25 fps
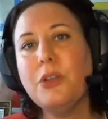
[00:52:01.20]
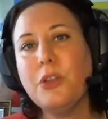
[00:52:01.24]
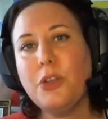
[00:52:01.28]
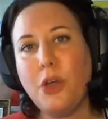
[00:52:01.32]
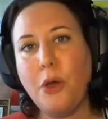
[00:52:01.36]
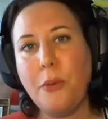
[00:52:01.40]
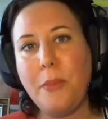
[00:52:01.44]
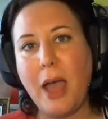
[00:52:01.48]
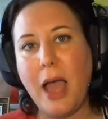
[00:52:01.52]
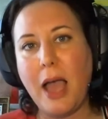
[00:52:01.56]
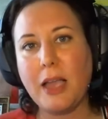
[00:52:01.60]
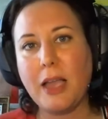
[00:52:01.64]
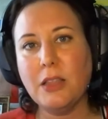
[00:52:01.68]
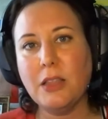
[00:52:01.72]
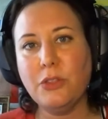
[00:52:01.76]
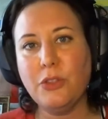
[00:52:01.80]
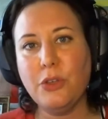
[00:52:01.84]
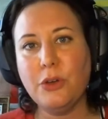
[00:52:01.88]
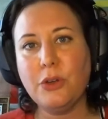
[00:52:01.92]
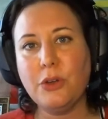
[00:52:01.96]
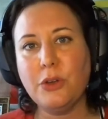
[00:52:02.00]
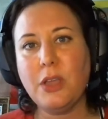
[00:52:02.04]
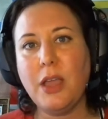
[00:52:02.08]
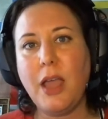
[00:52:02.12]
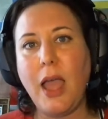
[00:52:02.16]
go back and
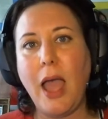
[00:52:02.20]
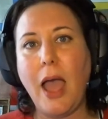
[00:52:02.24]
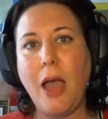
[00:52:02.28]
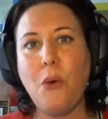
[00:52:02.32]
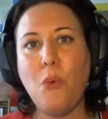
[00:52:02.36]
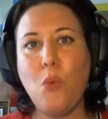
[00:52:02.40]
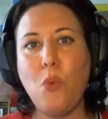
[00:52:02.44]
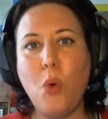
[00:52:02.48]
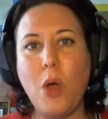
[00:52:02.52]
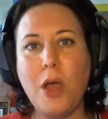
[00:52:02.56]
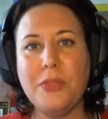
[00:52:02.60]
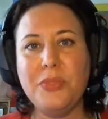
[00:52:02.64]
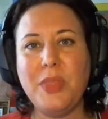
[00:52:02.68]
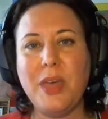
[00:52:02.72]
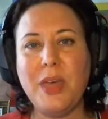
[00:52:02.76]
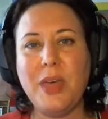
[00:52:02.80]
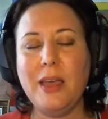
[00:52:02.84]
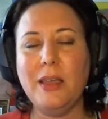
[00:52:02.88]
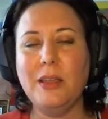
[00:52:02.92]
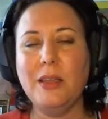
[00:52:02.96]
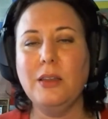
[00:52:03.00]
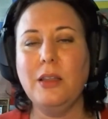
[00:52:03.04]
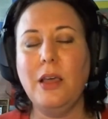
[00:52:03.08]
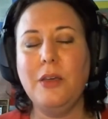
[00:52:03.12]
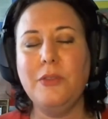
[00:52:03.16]
look at what
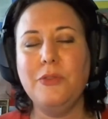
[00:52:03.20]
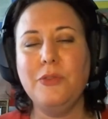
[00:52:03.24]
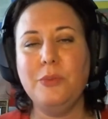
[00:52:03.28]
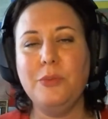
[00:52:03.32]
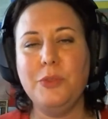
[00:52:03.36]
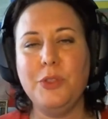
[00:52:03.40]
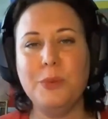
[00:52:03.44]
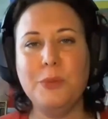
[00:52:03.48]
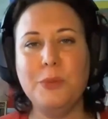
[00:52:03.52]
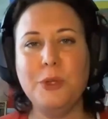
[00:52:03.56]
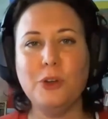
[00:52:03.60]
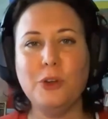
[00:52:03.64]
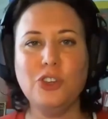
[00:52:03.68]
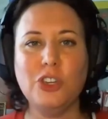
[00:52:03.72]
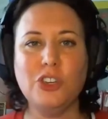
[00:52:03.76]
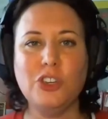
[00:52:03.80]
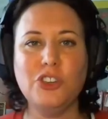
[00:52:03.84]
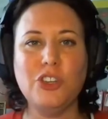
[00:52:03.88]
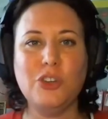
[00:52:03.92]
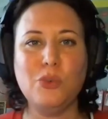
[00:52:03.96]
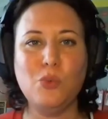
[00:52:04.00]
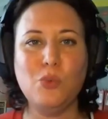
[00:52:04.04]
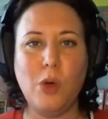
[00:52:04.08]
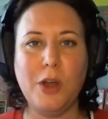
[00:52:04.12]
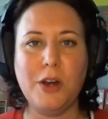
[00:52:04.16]
that, uh, the beer
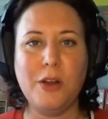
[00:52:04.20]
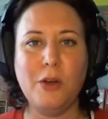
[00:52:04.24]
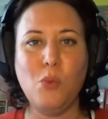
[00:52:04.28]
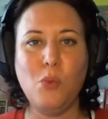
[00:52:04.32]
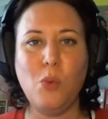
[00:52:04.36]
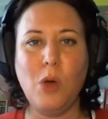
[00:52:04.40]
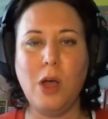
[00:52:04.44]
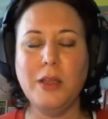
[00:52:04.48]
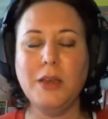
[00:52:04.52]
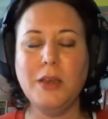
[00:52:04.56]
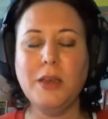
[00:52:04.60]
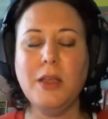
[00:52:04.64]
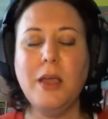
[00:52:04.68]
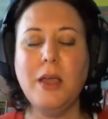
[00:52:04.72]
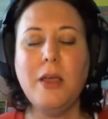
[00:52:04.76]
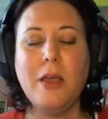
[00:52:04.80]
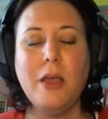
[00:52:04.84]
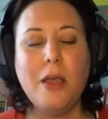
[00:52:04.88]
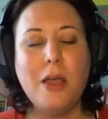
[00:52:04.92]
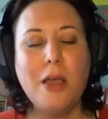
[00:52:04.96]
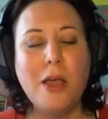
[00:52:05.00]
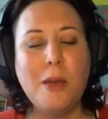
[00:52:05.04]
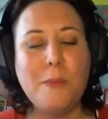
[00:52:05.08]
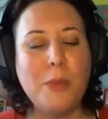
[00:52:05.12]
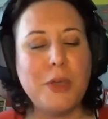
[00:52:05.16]
judging 101.
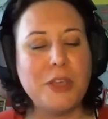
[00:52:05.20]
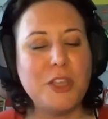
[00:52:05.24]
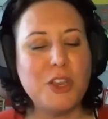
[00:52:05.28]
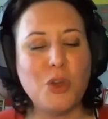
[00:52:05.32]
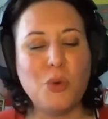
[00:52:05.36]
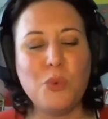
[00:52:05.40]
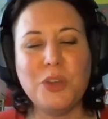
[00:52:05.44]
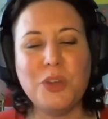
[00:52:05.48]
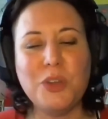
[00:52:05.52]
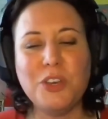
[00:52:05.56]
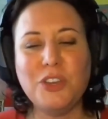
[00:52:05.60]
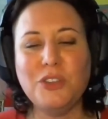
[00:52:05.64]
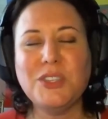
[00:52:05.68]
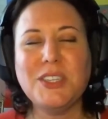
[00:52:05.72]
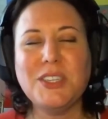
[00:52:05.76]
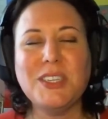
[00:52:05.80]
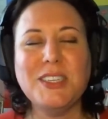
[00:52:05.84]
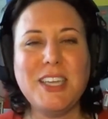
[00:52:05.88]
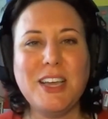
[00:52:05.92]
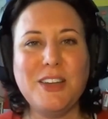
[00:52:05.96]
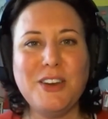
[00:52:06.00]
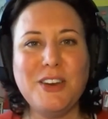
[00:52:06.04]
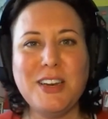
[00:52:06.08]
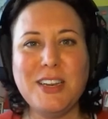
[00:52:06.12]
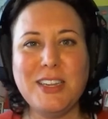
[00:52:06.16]
But you know, when you
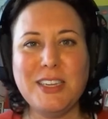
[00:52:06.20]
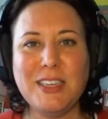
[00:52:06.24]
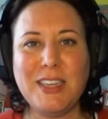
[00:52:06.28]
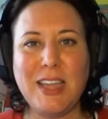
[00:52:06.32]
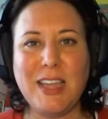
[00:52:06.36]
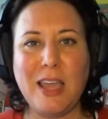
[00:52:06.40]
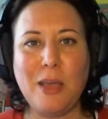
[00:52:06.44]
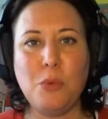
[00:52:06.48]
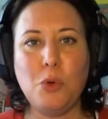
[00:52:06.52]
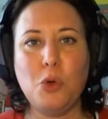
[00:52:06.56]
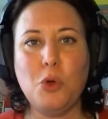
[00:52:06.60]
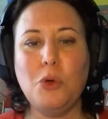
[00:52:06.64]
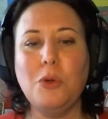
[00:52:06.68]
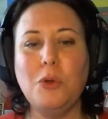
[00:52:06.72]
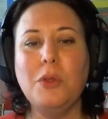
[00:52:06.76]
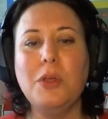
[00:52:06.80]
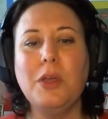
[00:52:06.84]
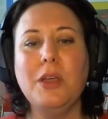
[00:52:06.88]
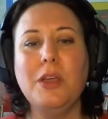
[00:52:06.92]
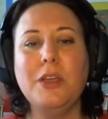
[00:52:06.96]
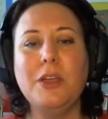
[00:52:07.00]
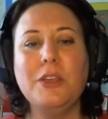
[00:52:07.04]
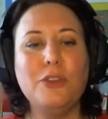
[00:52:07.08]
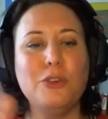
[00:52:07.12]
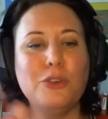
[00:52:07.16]
sit down at a table,
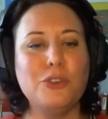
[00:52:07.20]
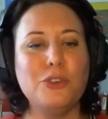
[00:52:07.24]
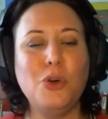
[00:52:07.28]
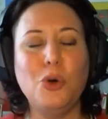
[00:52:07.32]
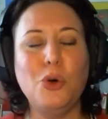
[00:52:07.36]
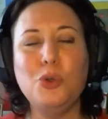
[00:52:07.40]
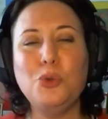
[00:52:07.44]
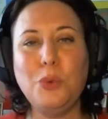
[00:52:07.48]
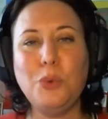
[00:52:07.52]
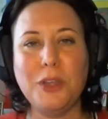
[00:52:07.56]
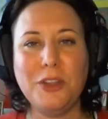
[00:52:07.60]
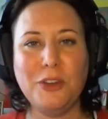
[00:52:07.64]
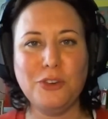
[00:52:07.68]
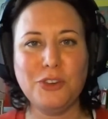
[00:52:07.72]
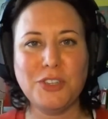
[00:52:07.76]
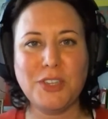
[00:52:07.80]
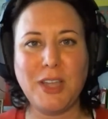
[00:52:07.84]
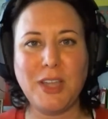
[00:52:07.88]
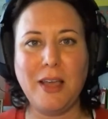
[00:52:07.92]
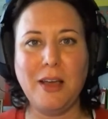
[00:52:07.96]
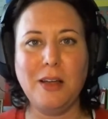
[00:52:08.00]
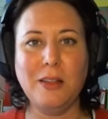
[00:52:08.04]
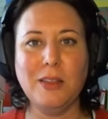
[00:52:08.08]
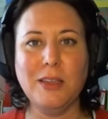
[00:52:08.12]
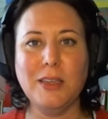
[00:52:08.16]
you're told what your
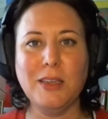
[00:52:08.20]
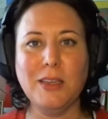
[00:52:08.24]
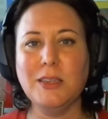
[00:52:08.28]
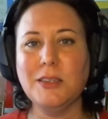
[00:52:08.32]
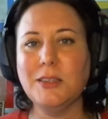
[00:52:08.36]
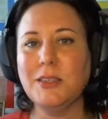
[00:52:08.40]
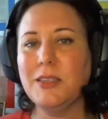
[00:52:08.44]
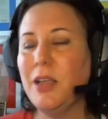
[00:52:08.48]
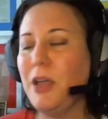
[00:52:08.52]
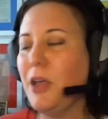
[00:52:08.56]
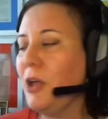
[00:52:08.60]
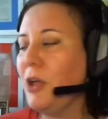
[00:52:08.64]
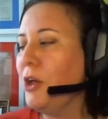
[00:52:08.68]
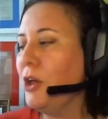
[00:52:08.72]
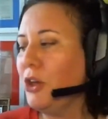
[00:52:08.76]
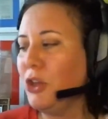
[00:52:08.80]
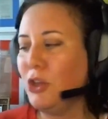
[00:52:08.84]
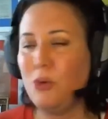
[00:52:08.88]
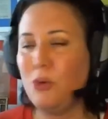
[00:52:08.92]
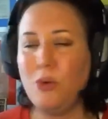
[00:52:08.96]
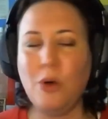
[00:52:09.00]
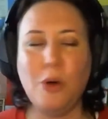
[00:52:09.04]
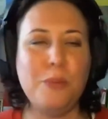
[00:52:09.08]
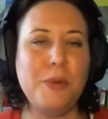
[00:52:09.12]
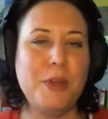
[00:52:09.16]
style is,
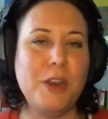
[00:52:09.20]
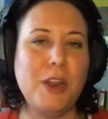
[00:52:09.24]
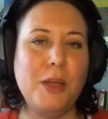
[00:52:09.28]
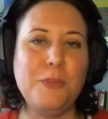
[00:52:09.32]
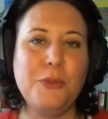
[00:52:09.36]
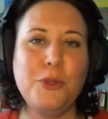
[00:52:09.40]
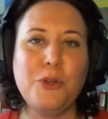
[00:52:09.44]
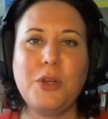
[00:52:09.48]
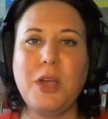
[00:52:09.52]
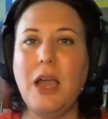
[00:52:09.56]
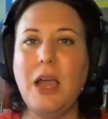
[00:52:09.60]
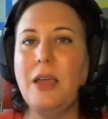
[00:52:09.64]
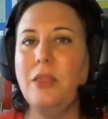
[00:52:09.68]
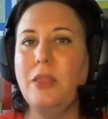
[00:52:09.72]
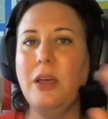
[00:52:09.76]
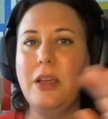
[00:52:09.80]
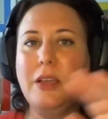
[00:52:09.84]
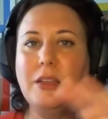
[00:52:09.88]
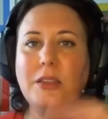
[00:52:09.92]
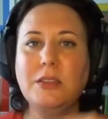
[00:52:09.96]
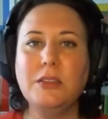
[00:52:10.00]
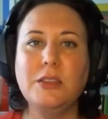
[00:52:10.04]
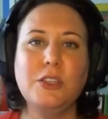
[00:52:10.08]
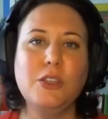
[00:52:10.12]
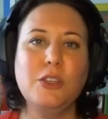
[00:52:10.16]
you open up your
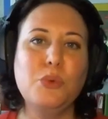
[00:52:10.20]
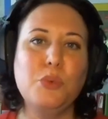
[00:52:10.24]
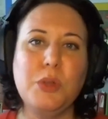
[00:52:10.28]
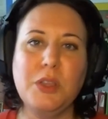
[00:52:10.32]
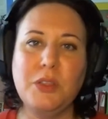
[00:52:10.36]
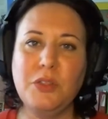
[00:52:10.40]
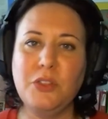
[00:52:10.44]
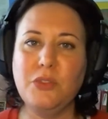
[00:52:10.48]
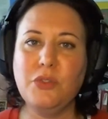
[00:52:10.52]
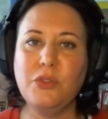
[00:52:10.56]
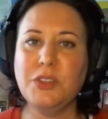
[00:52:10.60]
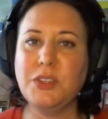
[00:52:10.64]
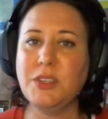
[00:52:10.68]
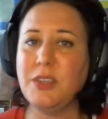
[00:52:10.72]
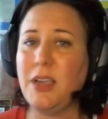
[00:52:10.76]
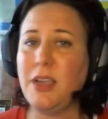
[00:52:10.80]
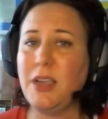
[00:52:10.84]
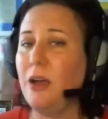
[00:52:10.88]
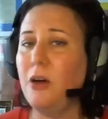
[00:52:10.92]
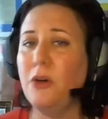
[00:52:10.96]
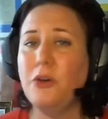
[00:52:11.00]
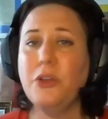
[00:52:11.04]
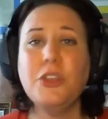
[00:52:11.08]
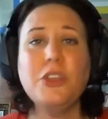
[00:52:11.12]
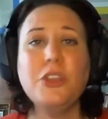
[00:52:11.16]
guidelines, you read through the
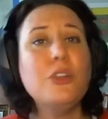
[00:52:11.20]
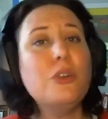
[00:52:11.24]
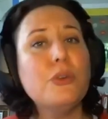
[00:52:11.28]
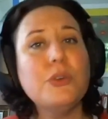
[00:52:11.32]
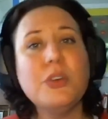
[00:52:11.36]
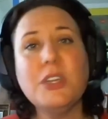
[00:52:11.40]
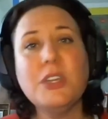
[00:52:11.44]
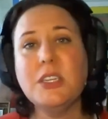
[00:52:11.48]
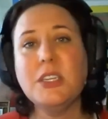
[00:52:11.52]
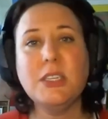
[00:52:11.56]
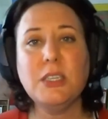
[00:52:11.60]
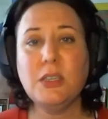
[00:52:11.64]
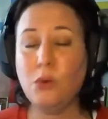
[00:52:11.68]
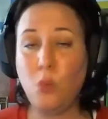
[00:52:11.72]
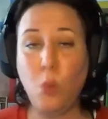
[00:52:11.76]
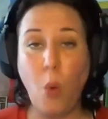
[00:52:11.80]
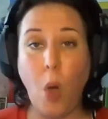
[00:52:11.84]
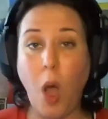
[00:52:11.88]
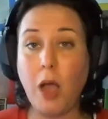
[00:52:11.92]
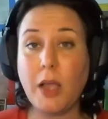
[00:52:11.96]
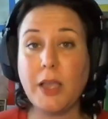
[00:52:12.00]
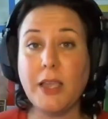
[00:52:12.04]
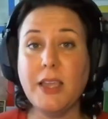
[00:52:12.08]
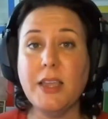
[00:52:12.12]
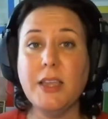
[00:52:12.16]
style. You don't need to
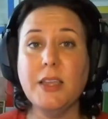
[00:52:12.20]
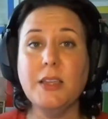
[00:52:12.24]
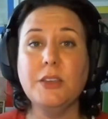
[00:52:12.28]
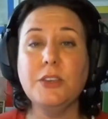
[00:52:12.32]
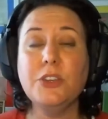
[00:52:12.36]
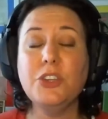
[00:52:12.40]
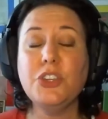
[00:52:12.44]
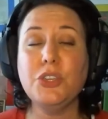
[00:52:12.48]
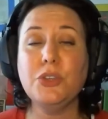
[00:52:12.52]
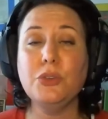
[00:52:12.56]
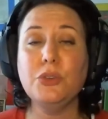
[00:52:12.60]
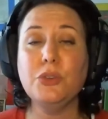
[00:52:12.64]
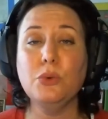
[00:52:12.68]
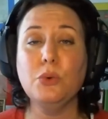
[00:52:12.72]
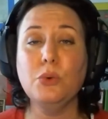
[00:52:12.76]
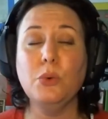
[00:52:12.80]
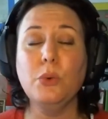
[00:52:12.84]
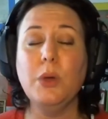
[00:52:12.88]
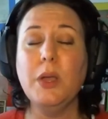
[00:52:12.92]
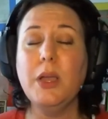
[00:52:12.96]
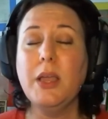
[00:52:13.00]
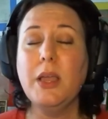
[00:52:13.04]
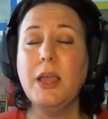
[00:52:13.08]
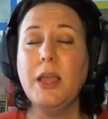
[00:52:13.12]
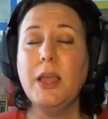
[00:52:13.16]
walk
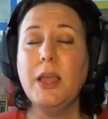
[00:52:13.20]
into